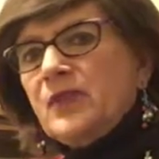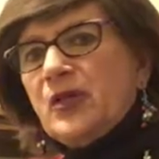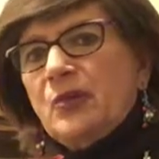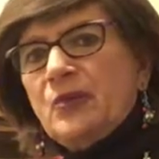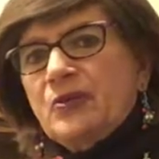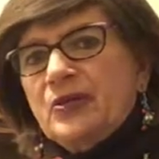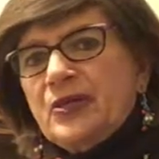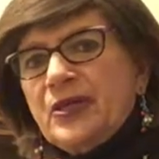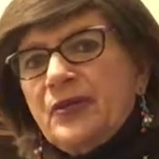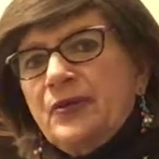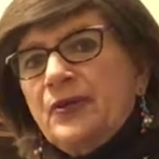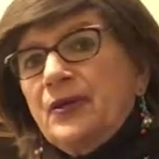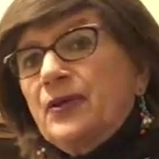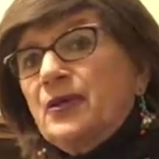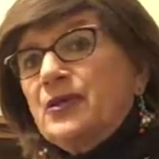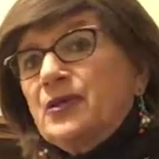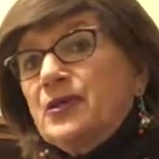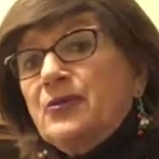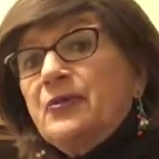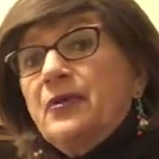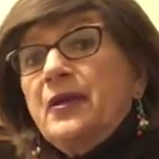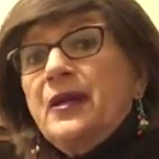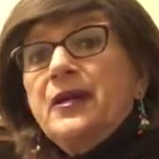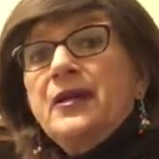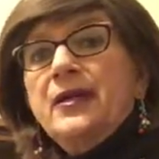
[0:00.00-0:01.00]
which I think is
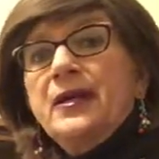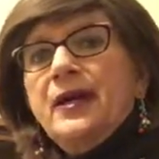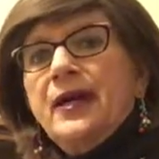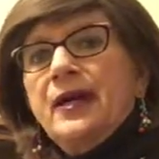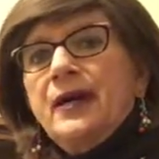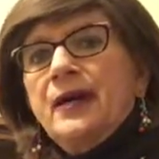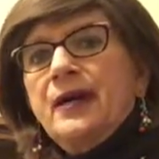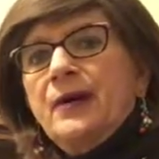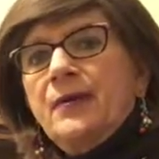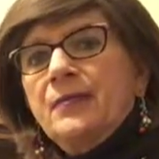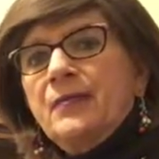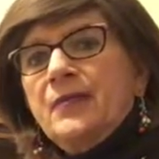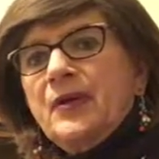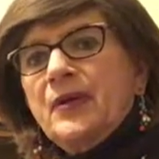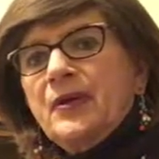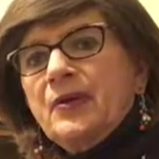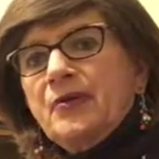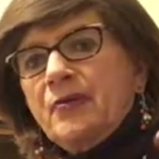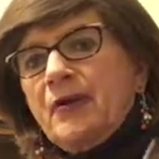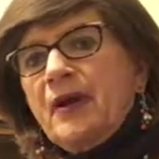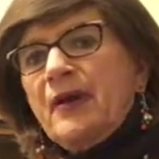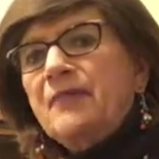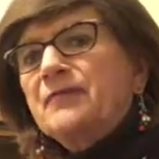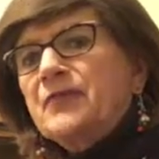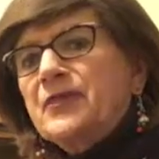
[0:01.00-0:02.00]
great.
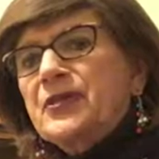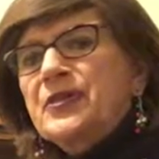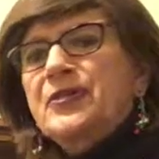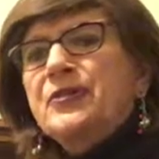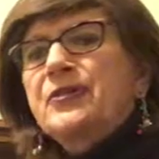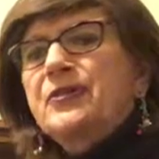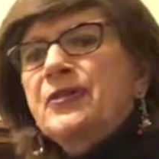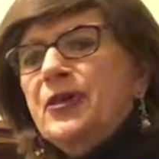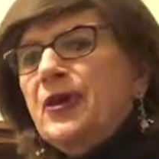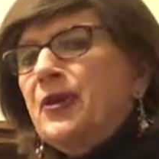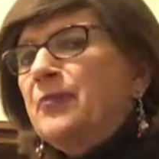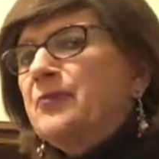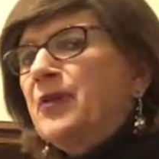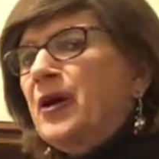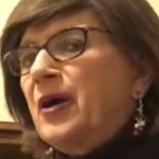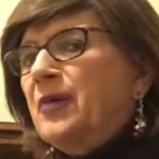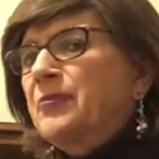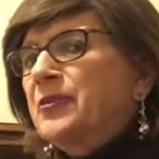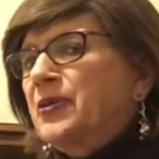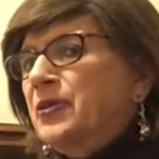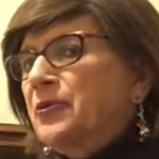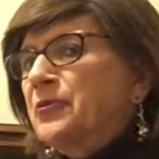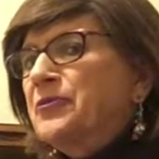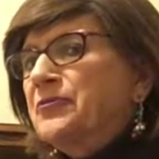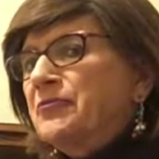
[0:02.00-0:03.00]
Craft distilling,
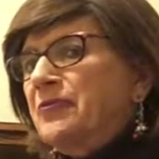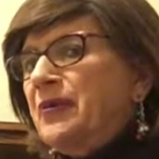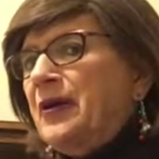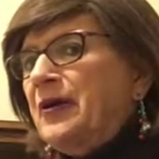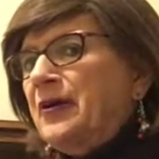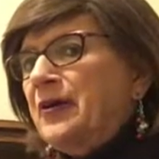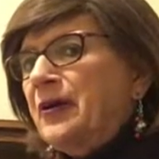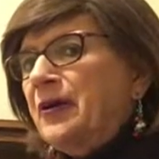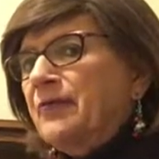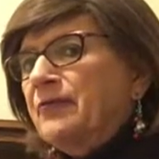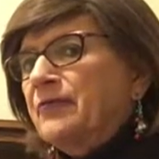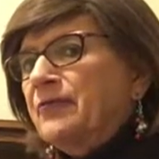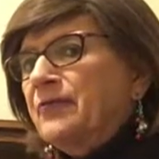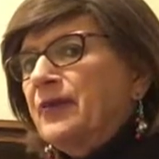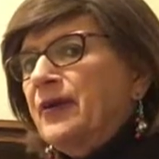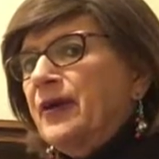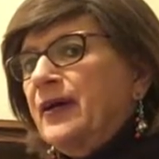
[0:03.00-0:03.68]
I'm a huge fan of,